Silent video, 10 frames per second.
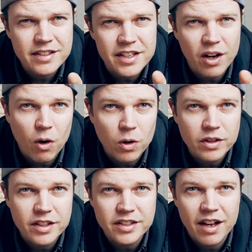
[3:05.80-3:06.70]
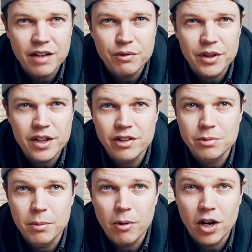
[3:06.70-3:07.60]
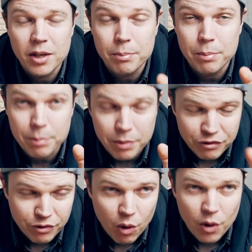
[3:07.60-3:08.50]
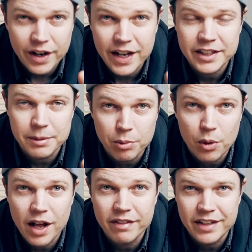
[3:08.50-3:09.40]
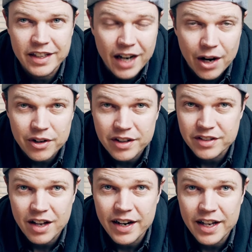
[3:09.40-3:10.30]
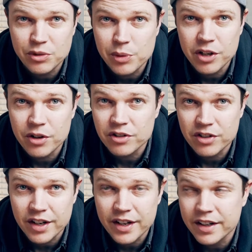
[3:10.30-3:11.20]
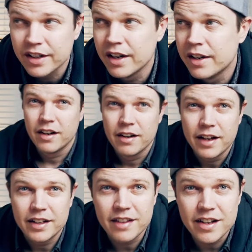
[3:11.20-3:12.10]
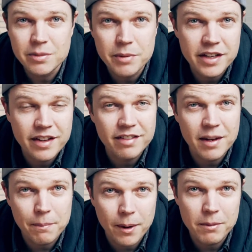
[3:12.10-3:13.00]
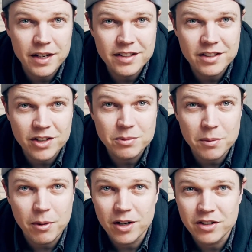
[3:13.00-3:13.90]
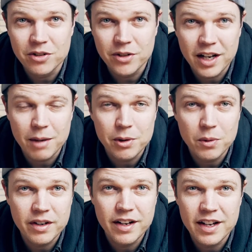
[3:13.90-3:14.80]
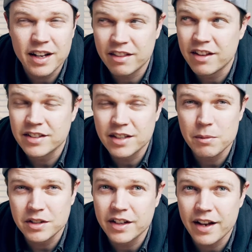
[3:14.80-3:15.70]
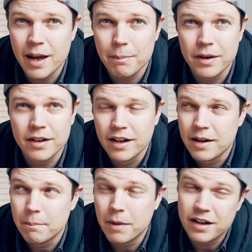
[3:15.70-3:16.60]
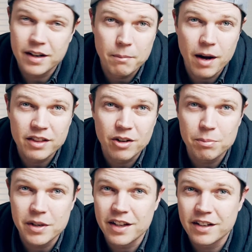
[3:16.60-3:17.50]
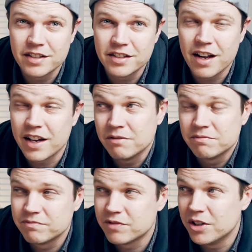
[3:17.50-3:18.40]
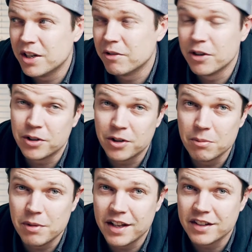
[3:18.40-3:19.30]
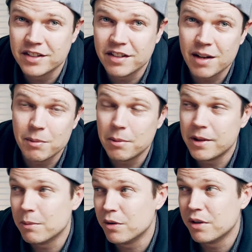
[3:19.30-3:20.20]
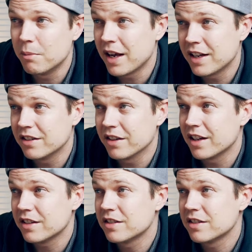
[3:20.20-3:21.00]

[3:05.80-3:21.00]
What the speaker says: the old design for the Osmo Pocket before it actually brought out the current design as we know today. It does mean that there probably is an Osmo Pocket 2 coming one day. I think something's going to happen, but it might not be that design. You never know, it could be that design. Maybe they're moving back into that.